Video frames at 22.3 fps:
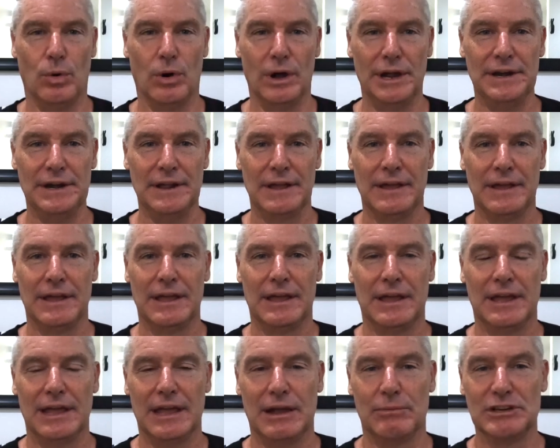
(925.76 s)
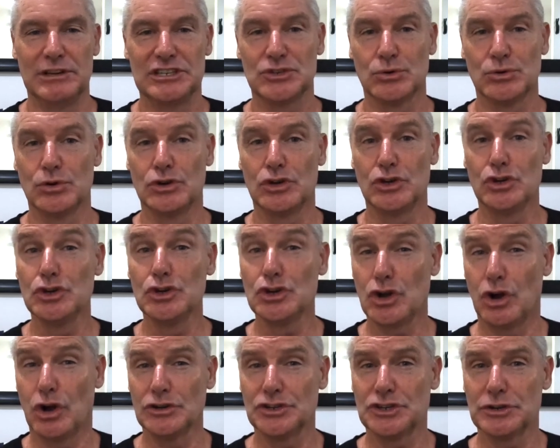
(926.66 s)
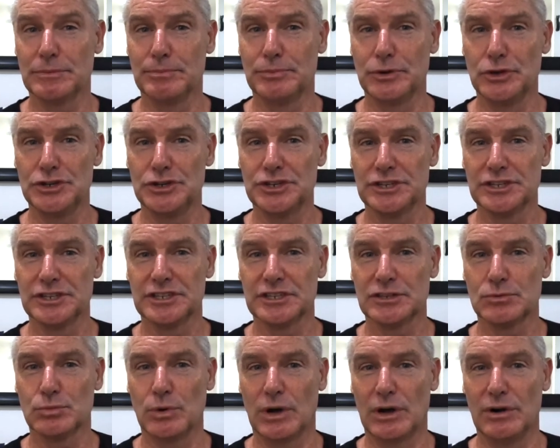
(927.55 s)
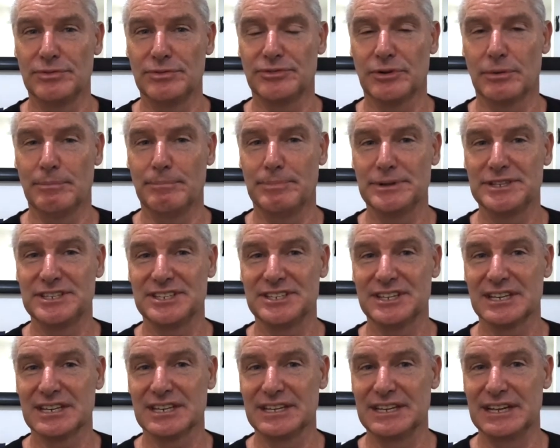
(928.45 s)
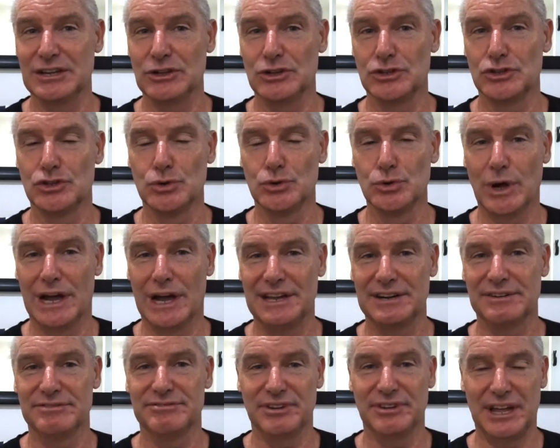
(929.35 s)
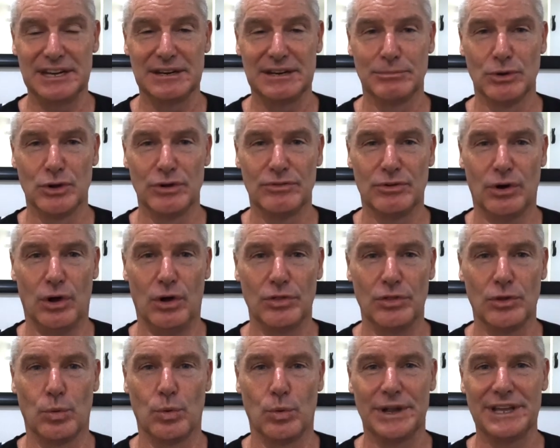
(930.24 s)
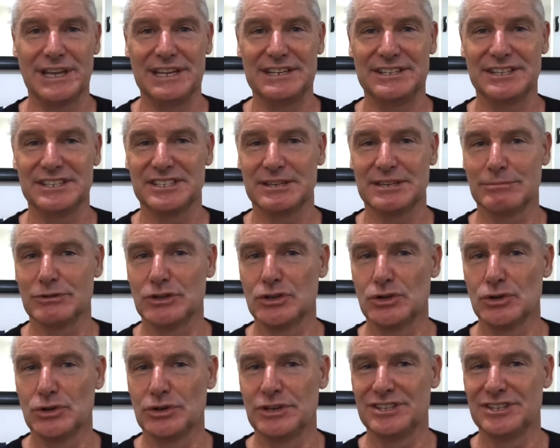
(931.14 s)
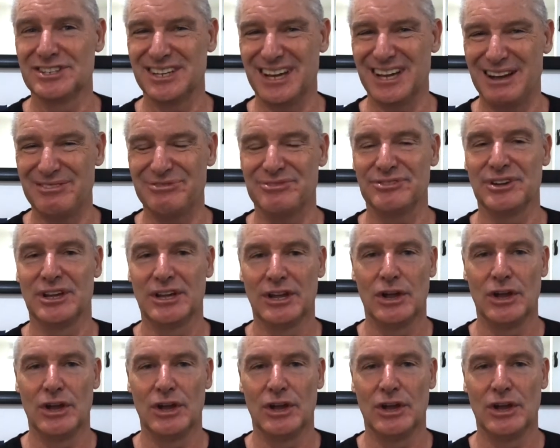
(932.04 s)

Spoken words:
wide. And we saw good contributions as well from particularly Duhan Vandermeer on the wing. He did some good, tough